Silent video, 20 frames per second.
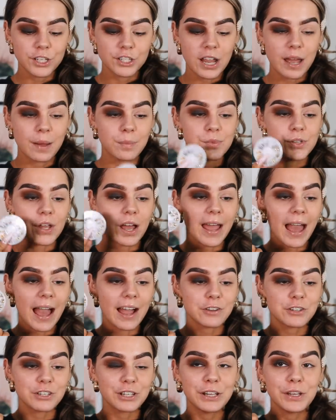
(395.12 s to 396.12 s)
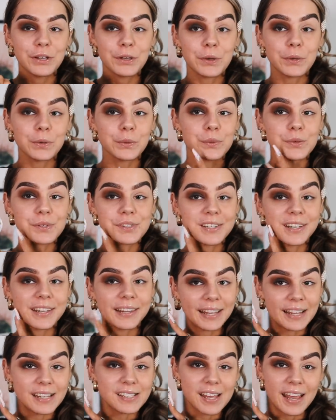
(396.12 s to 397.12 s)
the gems, I actually used
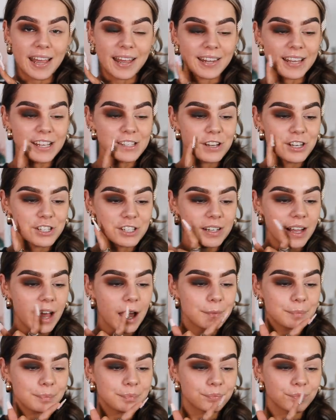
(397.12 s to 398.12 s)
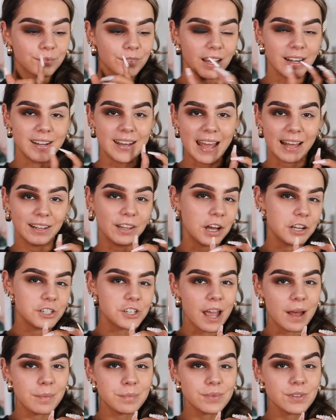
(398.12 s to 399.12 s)
these here. These are actually um like nail art
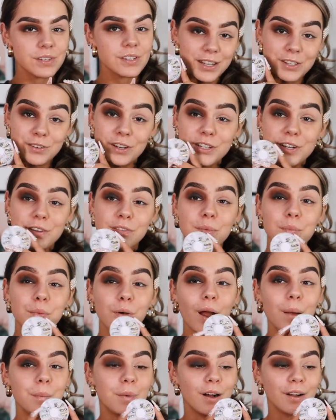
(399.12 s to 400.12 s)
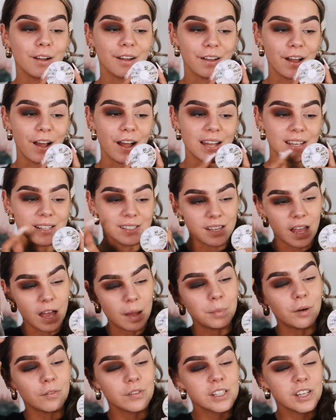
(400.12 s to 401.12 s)
gems. These are actually from Primark, guys.
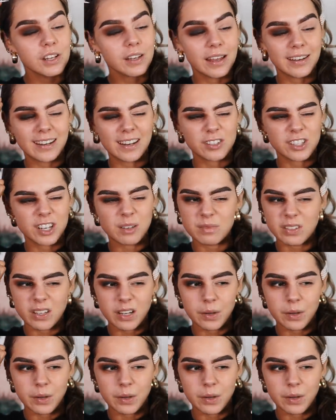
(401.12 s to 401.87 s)
Um, but obviously you can get nail gems